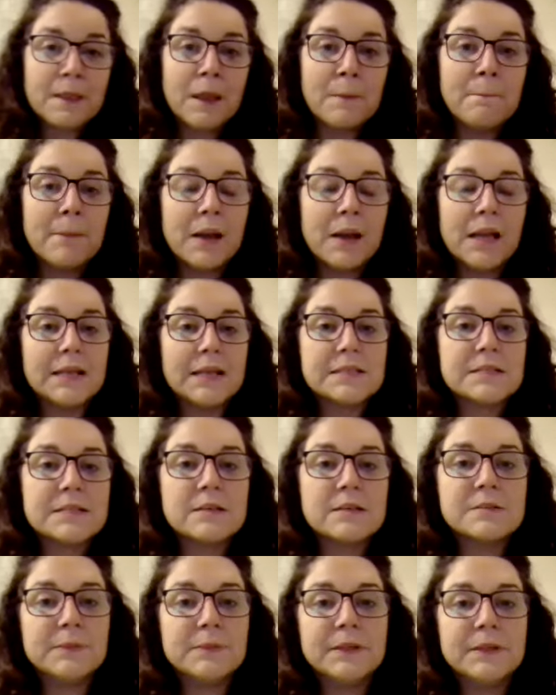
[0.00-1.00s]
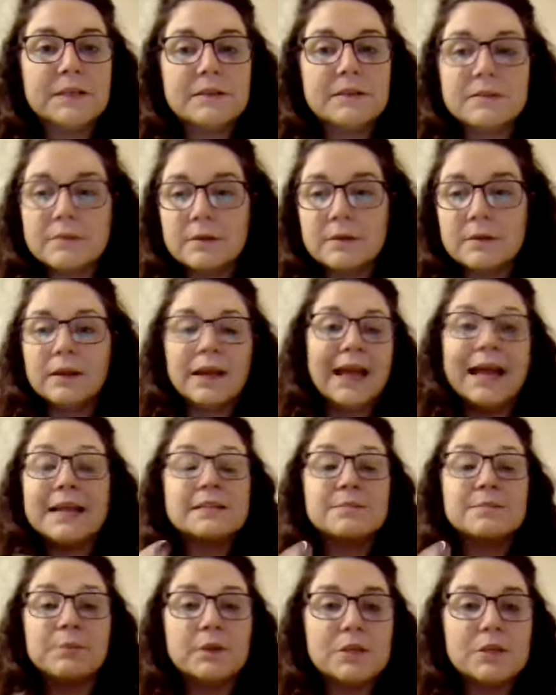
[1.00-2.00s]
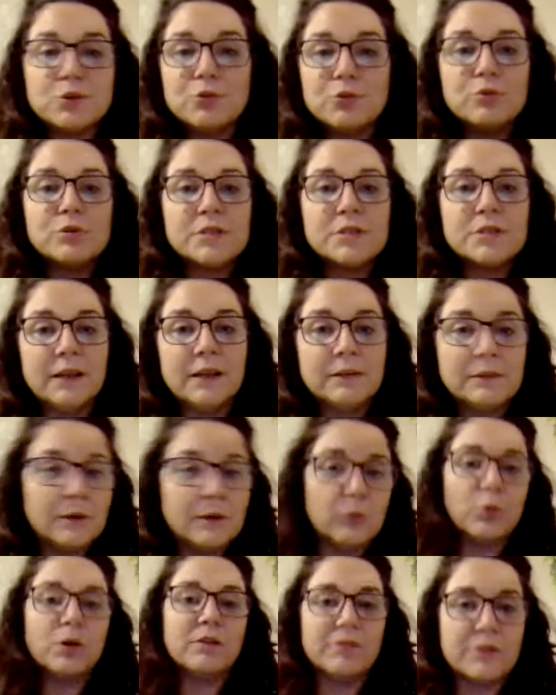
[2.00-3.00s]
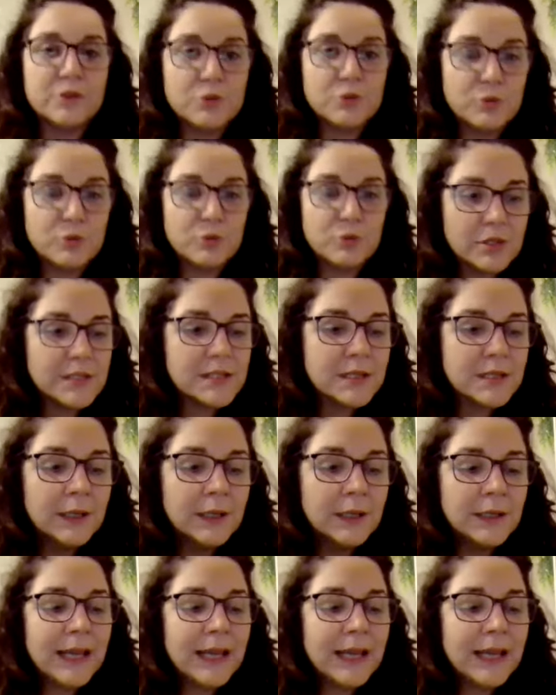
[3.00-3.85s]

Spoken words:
ex-husband had my daughter, one of the daughters,